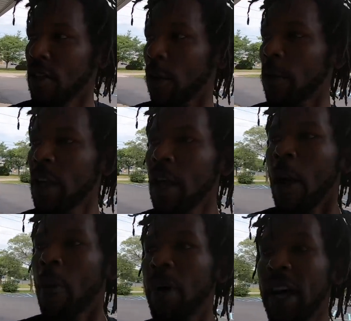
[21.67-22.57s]
So,
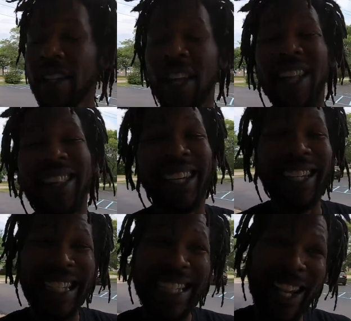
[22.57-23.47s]
but the
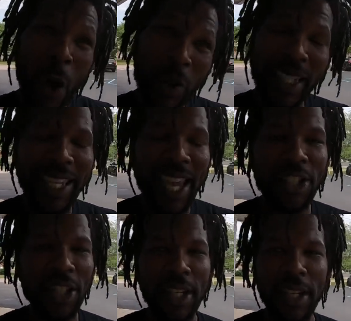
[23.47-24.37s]
only
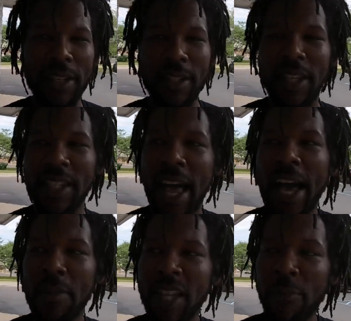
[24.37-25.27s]
catch is these
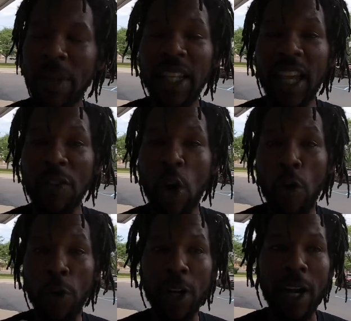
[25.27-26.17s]
items have been left
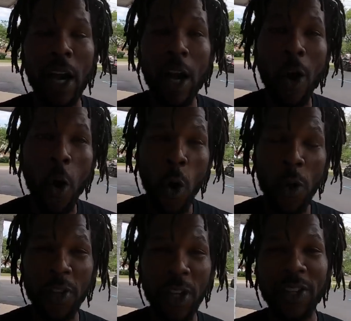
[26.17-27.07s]
over
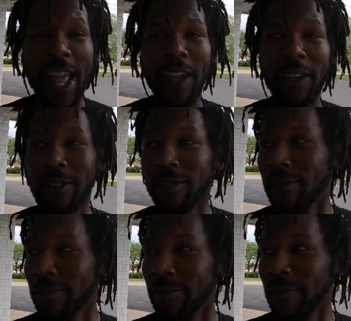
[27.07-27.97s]
on their like
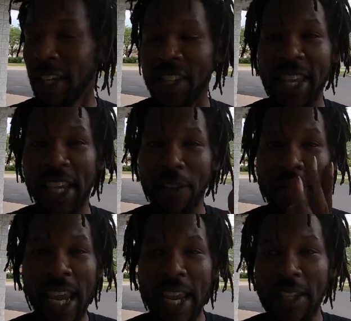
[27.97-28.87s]

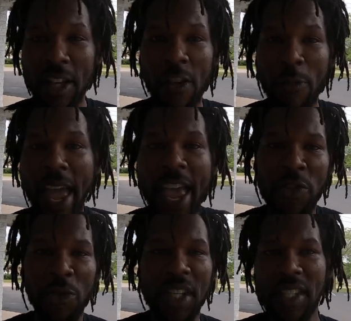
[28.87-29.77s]
consecutive days of
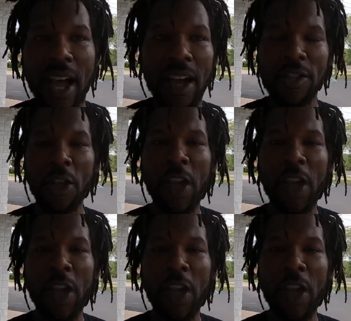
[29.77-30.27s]
past restock.